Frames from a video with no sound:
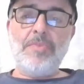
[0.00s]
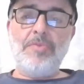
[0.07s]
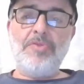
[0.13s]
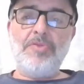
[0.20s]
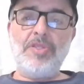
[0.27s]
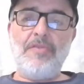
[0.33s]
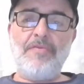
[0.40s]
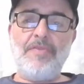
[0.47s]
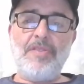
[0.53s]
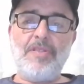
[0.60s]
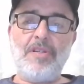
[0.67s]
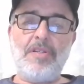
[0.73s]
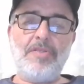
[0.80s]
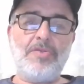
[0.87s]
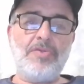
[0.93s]
Let me see if it
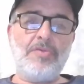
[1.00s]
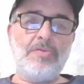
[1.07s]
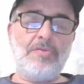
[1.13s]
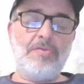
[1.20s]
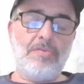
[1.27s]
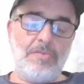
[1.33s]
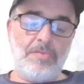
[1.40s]
does.